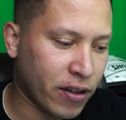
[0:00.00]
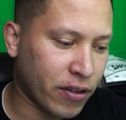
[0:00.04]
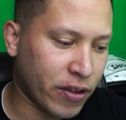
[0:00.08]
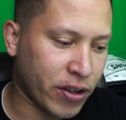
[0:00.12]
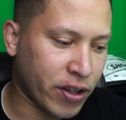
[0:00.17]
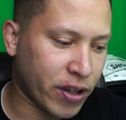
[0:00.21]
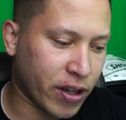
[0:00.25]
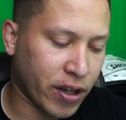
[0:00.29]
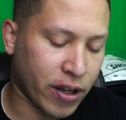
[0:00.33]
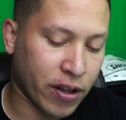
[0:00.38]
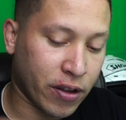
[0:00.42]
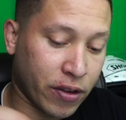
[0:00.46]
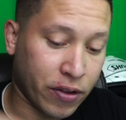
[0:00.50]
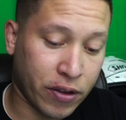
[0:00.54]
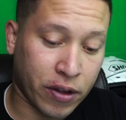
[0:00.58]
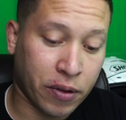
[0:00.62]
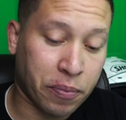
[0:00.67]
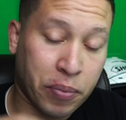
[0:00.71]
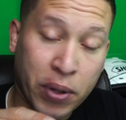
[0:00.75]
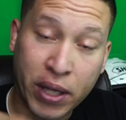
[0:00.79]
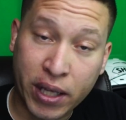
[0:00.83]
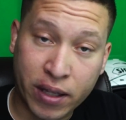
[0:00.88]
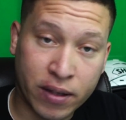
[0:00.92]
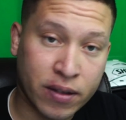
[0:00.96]

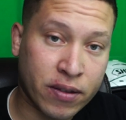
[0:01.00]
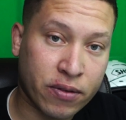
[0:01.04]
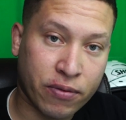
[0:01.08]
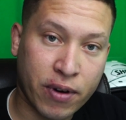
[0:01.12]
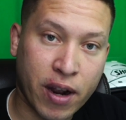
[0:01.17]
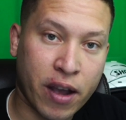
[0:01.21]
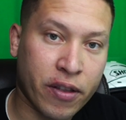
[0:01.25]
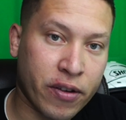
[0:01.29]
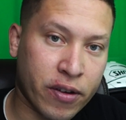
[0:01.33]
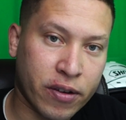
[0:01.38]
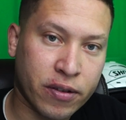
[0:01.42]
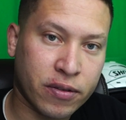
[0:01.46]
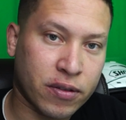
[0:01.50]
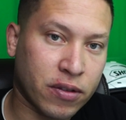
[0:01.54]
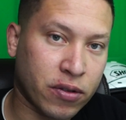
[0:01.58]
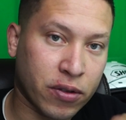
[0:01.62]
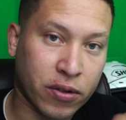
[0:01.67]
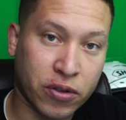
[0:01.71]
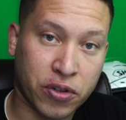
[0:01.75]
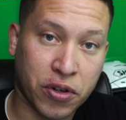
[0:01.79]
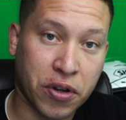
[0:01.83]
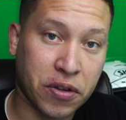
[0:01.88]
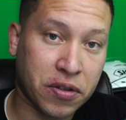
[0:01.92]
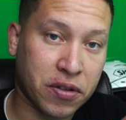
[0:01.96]
the pins rather,
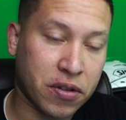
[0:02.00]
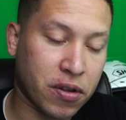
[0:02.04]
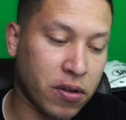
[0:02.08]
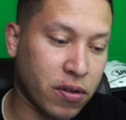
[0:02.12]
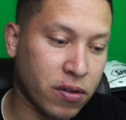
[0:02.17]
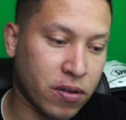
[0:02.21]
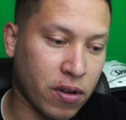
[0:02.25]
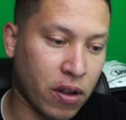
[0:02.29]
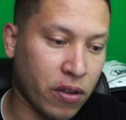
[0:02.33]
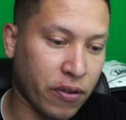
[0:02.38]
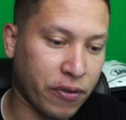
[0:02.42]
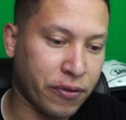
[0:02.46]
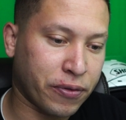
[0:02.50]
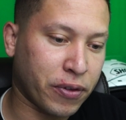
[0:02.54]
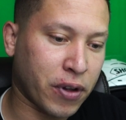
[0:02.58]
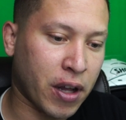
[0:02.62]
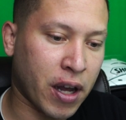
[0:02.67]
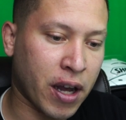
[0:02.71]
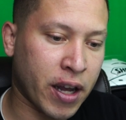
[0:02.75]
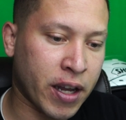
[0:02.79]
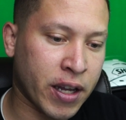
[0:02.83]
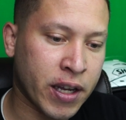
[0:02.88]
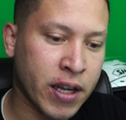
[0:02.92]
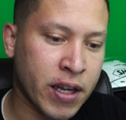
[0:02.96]
to adjust those on the
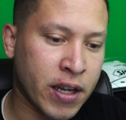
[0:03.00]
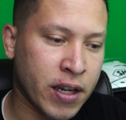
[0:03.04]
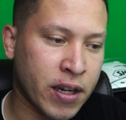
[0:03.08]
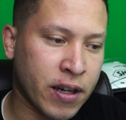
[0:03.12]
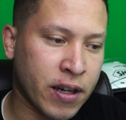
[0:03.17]
fly,